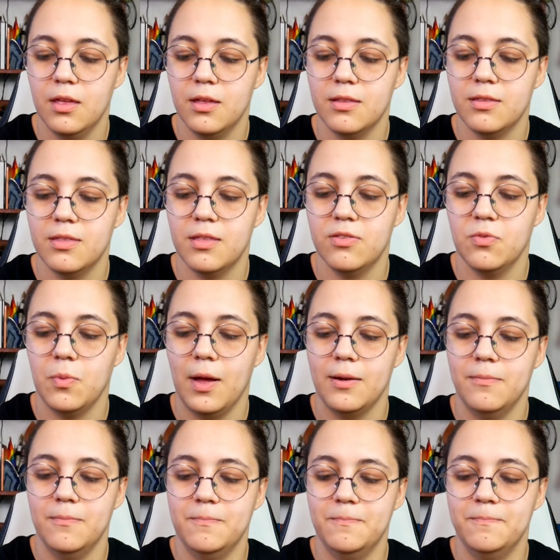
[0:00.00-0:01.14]
It's this one.
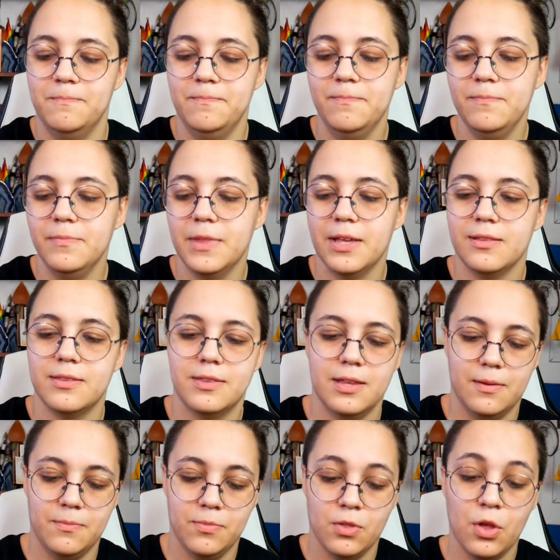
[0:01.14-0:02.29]
Let's see.